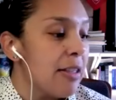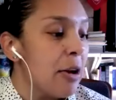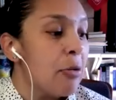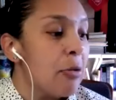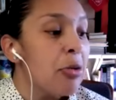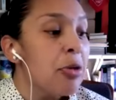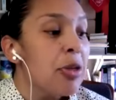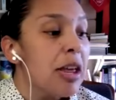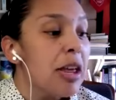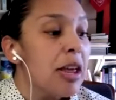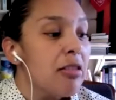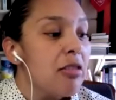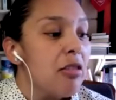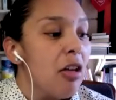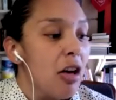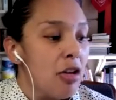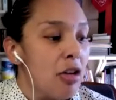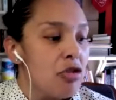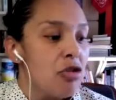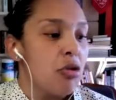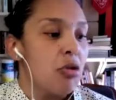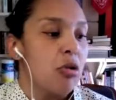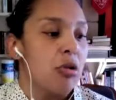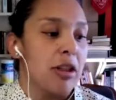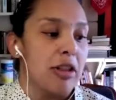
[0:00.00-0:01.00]
their
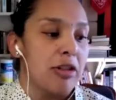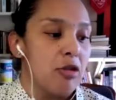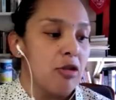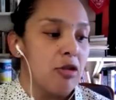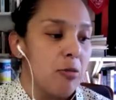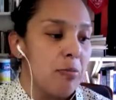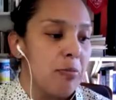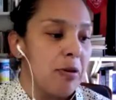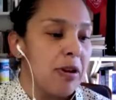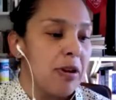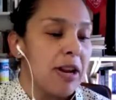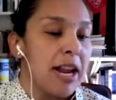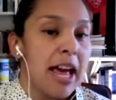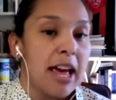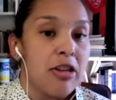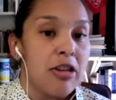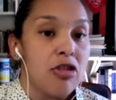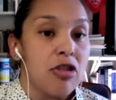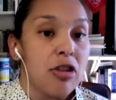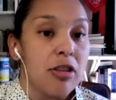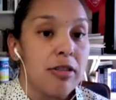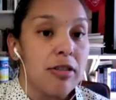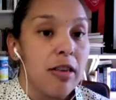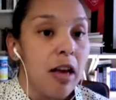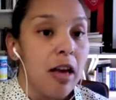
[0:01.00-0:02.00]
theological
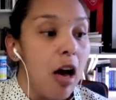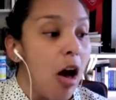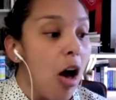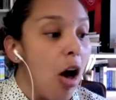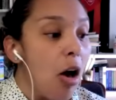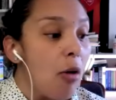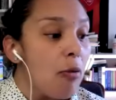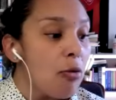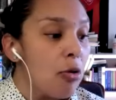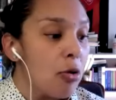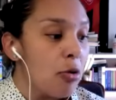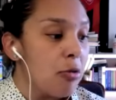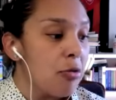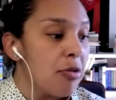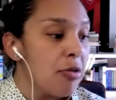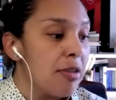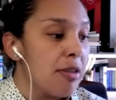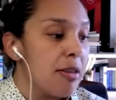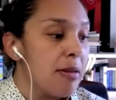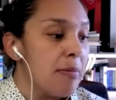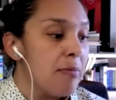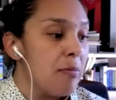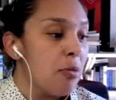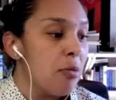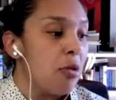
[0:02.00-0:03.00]
interpretations of her
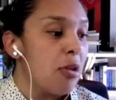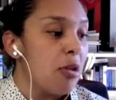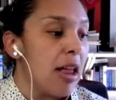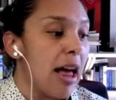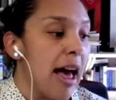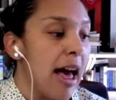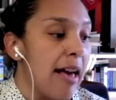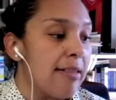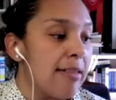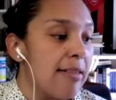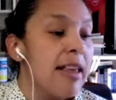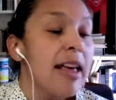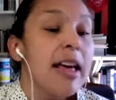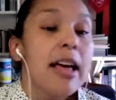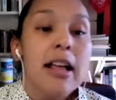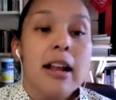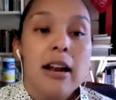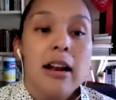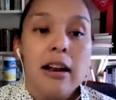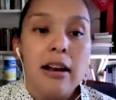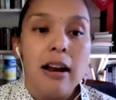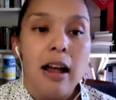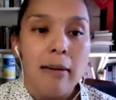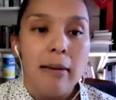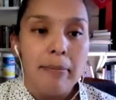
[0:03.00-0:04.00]
symbol as
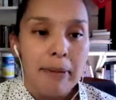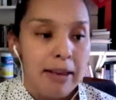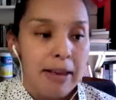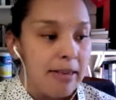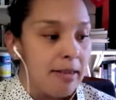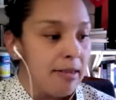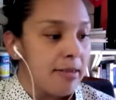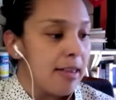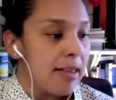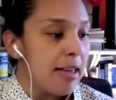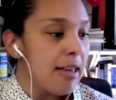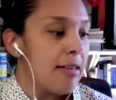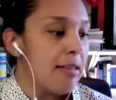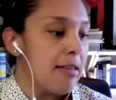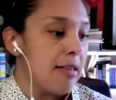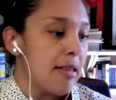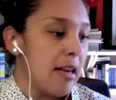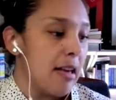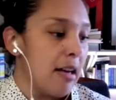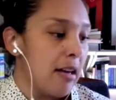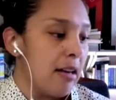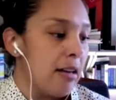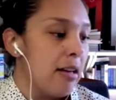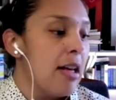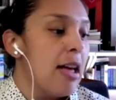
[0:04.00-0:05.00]
La
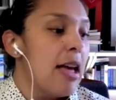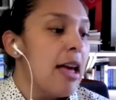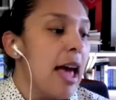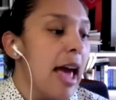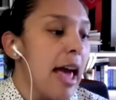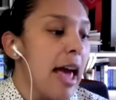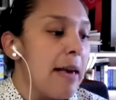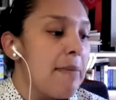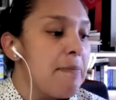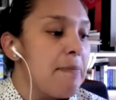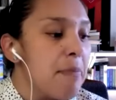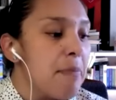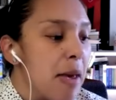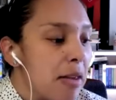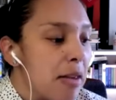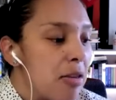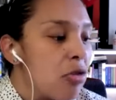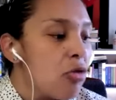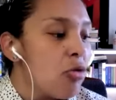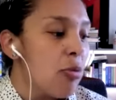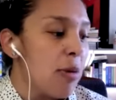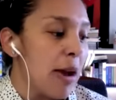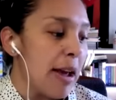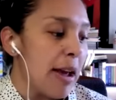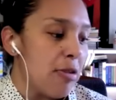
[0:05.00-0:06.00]
Mestiza, a
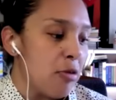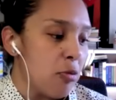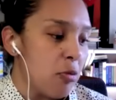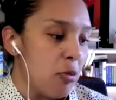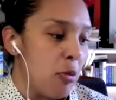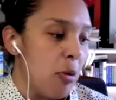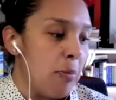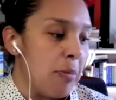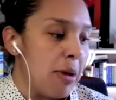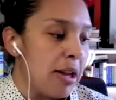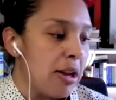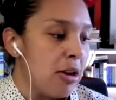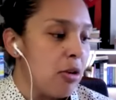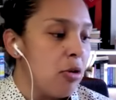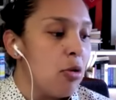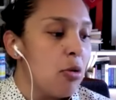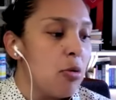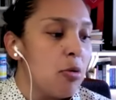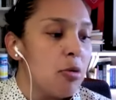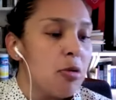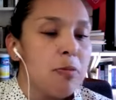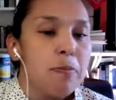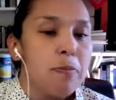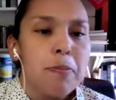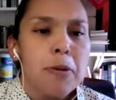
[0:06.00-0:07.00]
mixed race woman
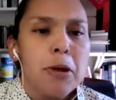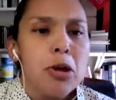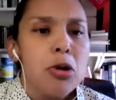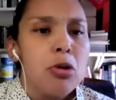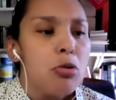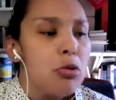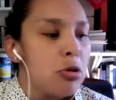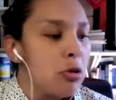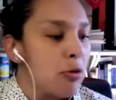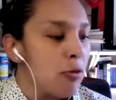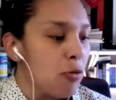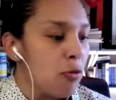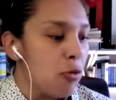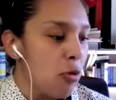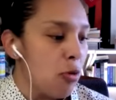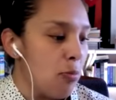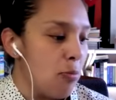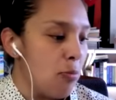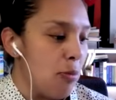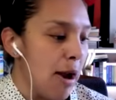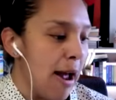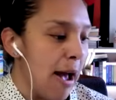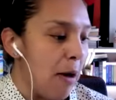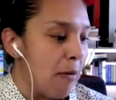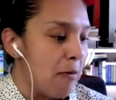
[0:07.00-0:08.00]
whose beautiful
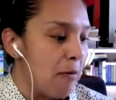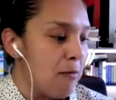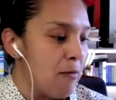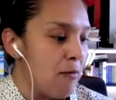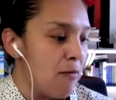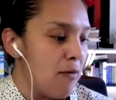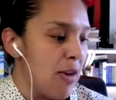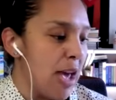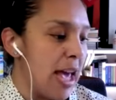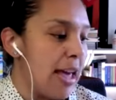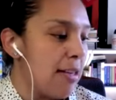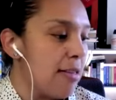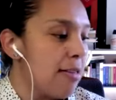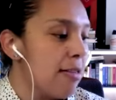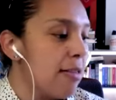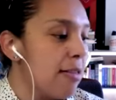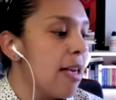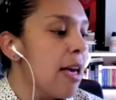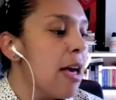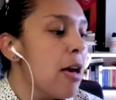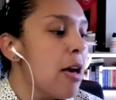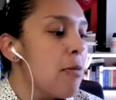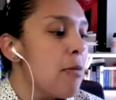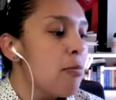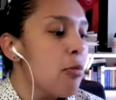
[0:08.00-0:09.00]
brown face
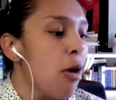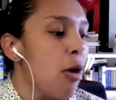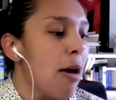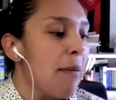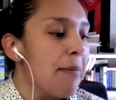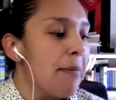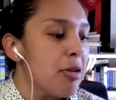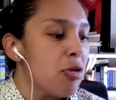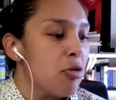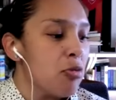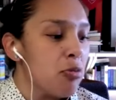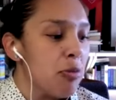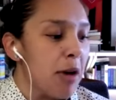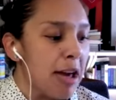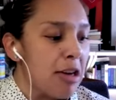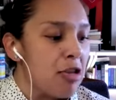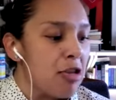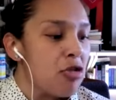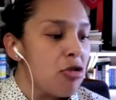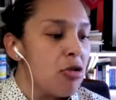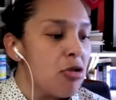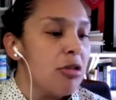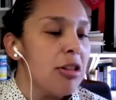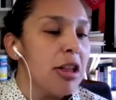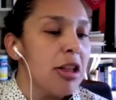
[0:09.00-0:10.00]
promised
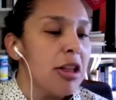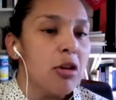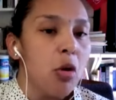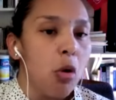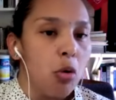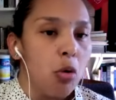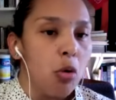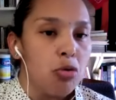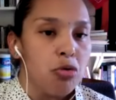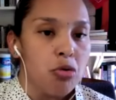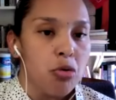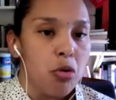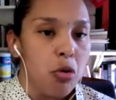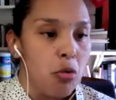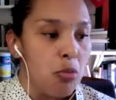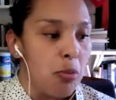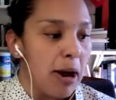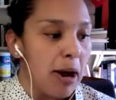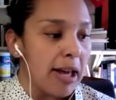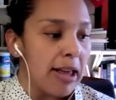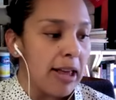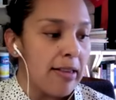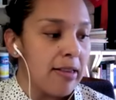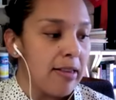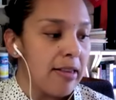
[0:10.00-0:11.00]
racial and cultural
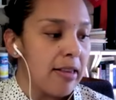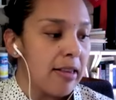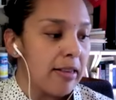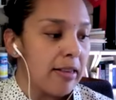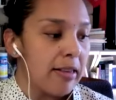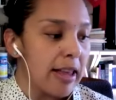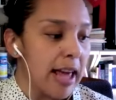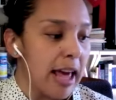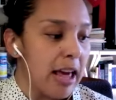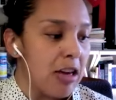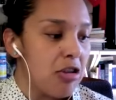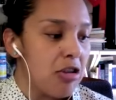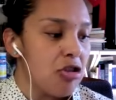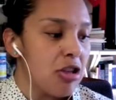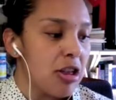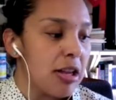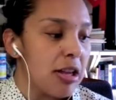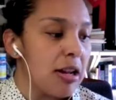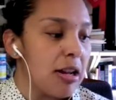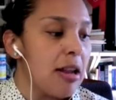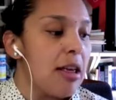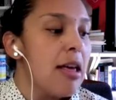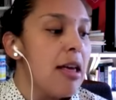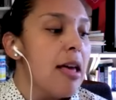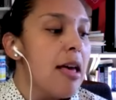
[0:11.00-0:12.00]

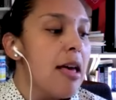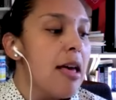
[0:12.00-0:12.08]
reconciliation